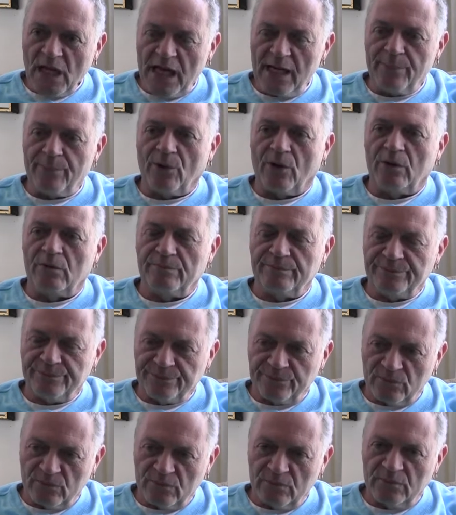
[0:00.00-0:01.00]
April
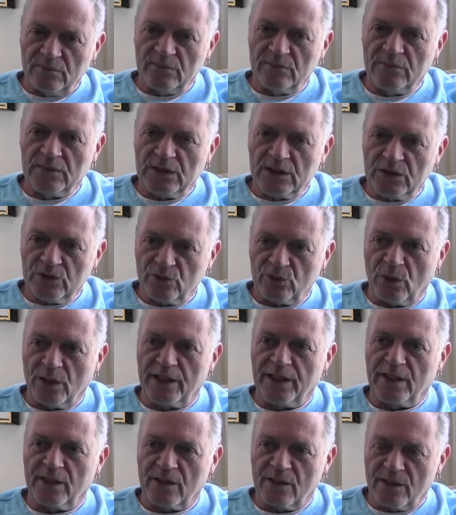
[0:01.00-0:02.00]

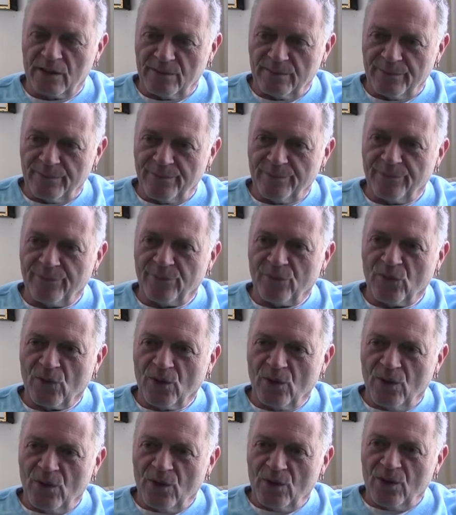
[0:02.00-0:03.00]
20th.
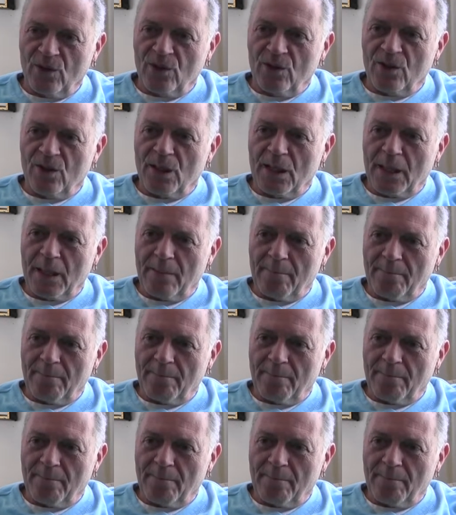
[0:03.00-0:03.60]
And any